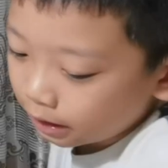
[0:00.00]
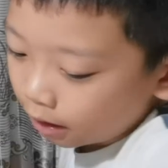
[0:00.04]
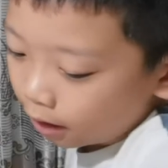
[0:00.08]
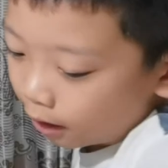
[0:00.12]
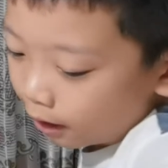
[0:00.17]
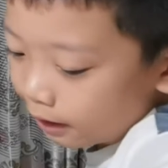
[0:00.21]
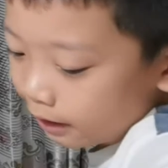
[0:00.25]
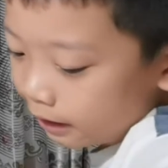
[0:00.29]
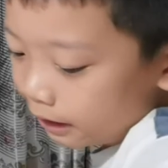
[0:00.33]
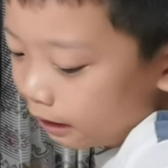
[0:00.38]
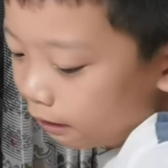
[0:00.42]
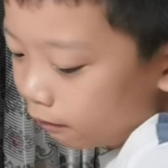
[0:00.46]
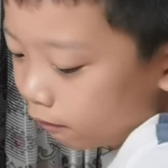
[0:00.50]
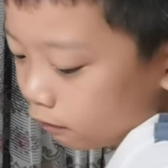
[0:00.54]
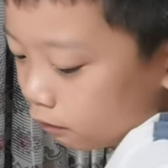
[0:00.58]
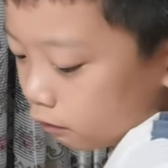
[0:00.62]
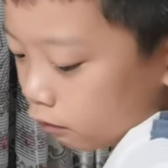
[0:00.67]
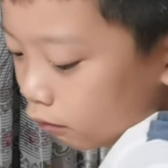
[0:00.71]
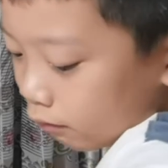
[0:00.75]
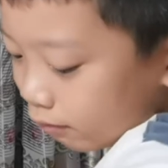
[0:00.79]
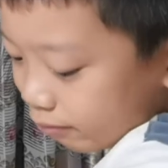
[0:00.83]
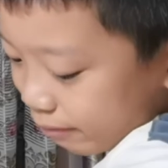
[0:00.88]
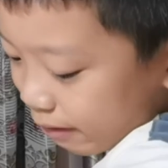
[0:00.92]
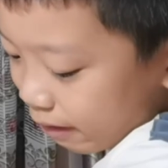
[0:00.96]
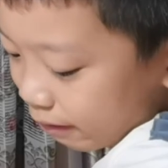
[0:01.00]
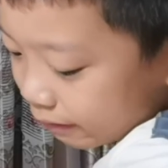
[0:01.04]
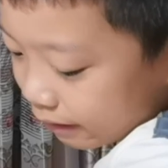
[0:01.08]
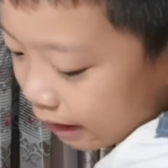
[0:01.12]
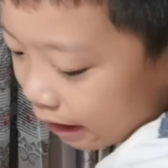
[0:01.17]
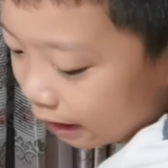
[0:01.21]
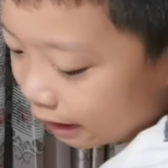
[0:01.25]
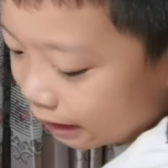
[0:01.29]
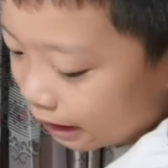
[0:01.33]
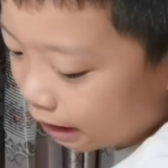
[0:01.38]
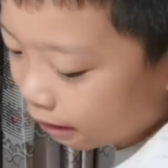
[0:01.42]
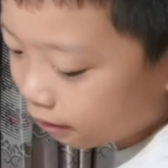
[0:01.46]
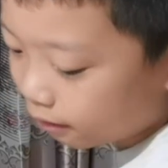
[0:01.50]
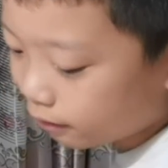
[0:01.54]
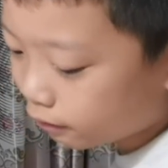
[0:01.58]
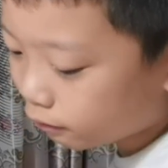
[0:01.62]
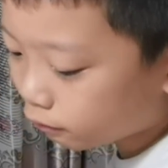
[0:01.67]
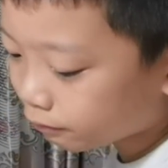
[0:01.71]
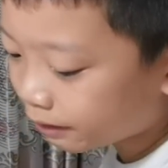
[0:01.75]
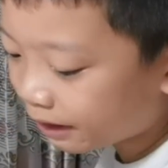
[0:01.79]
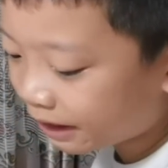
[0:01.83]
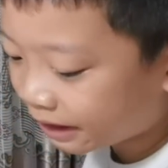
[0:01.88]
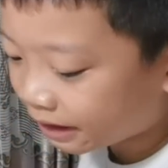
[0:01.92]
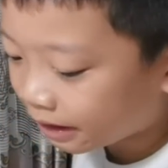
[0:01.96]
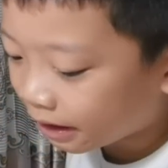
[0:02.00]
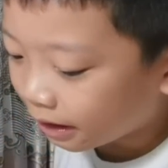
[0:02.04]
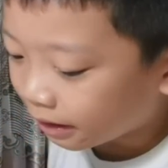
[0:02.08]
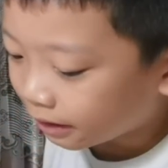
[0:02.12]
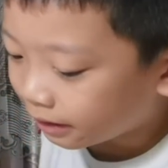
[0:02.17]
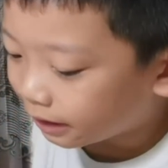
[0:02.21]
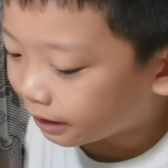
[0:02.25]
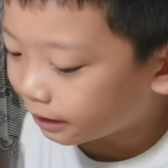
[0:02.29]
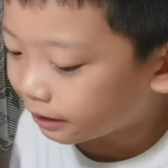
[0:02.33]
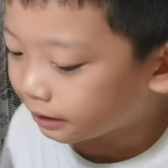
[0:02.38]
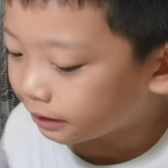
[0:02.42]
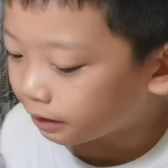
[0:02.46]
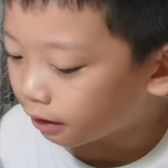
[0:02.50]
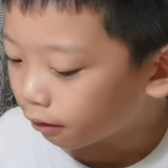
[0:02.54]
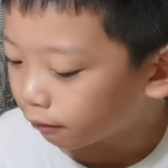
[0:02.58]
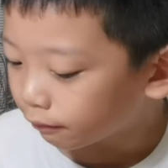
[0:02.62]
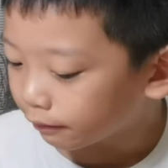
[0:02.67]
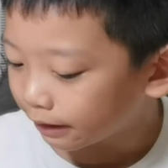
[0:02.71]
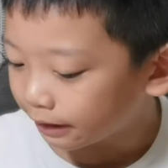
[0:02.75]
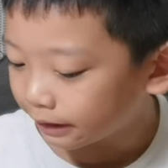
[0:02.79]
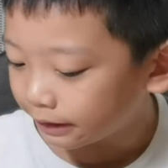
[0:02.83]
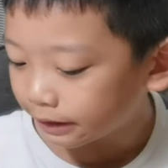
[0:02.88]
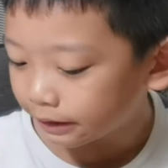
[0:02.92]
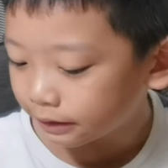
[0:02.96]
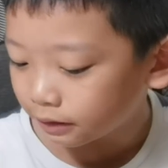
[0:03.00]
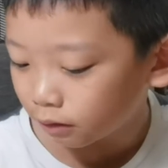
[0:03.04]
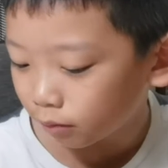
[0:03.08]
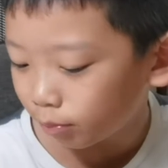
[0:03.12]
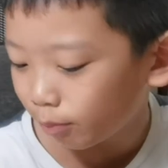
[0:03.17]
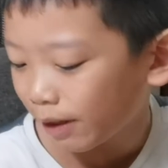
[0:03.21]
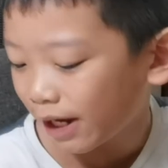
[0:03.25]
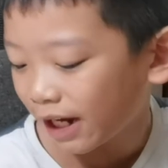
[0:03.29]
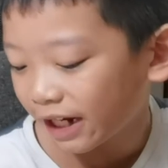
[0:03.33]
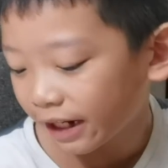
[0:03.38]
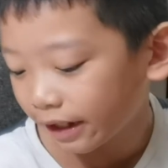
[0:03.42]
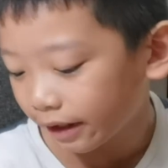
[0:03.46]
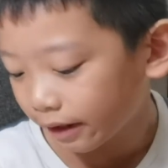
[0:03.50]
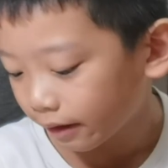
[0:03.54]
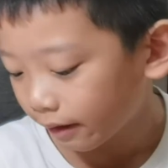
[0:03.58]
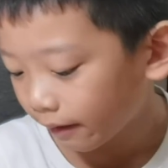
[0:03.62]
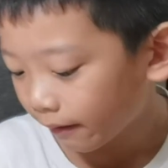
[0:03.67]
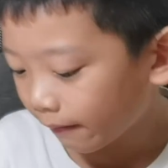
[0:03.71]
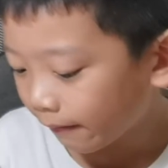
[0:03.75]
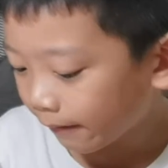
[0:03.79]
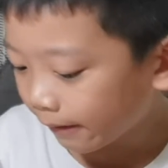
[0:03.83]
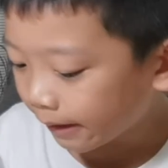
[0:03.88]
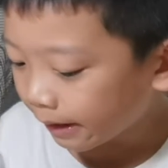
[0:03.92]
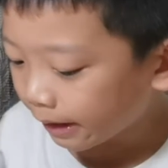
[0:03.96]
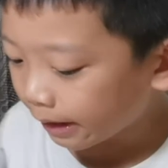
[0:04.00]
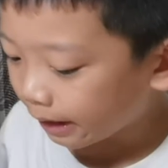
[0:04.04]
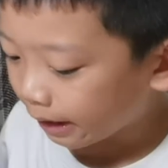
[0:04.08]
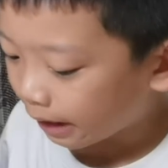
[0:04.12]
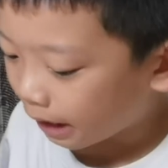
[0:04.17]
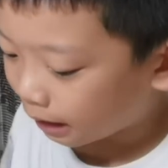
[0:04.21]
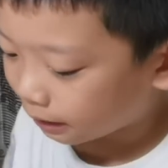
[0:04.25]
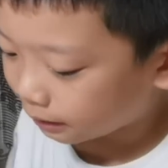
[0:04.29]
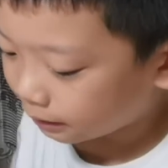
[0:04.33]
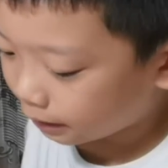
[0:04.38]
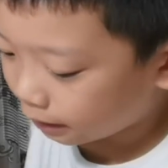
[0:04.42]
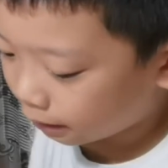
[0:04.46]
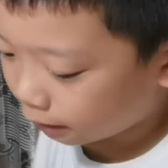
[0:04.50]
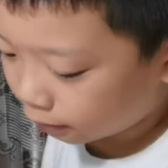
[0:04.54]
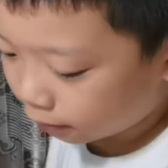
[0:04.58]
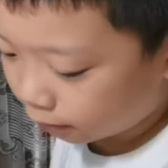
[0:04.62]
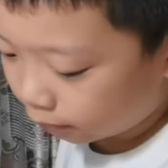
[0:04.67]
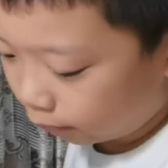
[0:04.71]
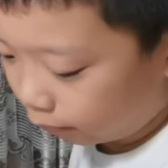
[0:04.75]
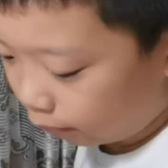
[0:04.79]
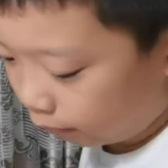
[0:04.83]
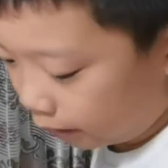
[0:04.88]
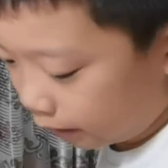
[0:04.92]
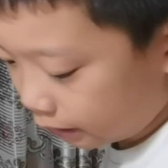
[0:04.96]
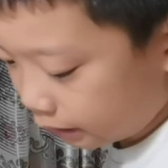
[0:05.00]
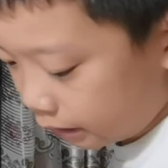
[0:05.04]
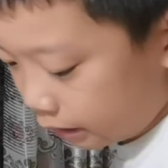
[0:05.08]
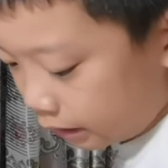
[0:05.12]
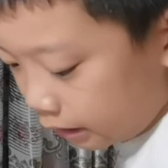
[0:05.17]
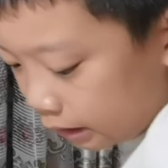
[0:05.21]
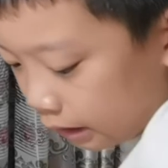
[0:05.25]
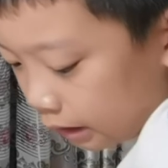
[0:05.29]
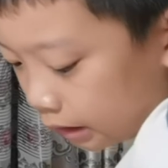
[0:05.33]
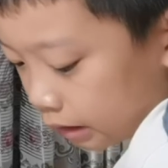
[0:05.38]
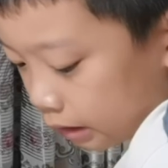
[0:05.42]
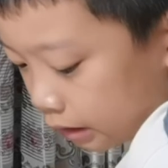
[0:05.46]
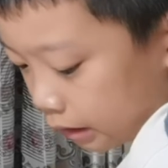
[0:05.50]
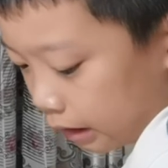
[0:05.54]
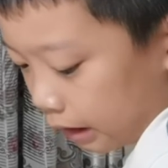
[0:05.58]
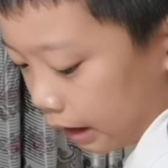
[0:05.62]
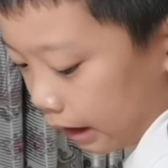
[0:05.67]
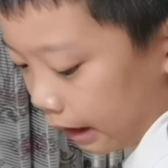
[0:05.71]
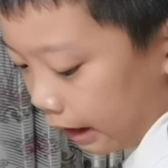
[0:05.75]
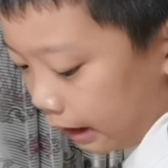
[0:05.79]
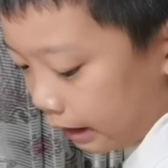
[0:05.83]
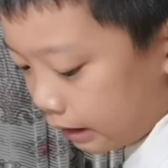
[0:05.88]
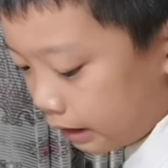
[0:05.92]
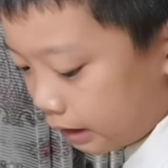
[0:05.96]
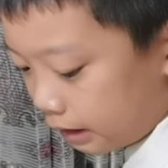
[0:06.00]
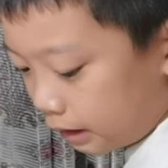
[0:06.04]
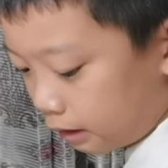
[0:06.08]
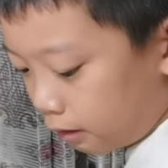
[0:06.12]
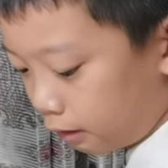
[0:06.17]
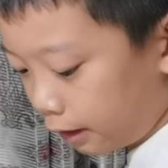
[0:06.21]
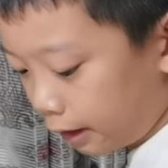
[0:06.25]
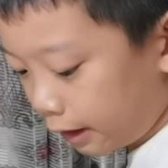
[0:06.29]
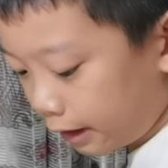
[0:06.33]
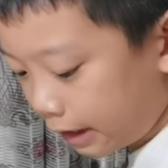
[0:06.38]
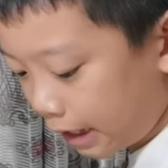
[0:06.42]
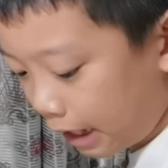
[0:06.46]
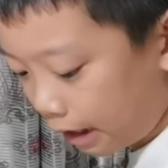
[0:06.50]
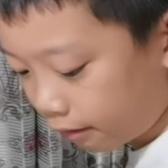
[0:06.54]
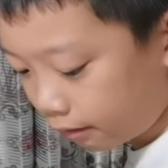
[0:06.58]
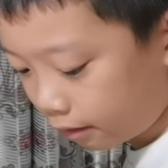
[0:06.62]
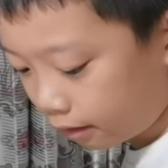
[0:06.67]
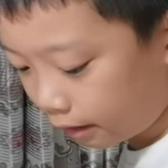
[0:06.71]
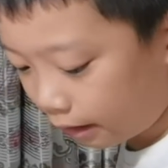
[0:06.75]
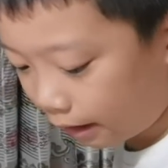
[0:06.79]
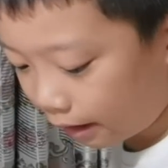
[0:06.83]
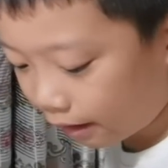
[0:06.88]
our new school building down the street. There's no reason to panic. And then once the ink scurried down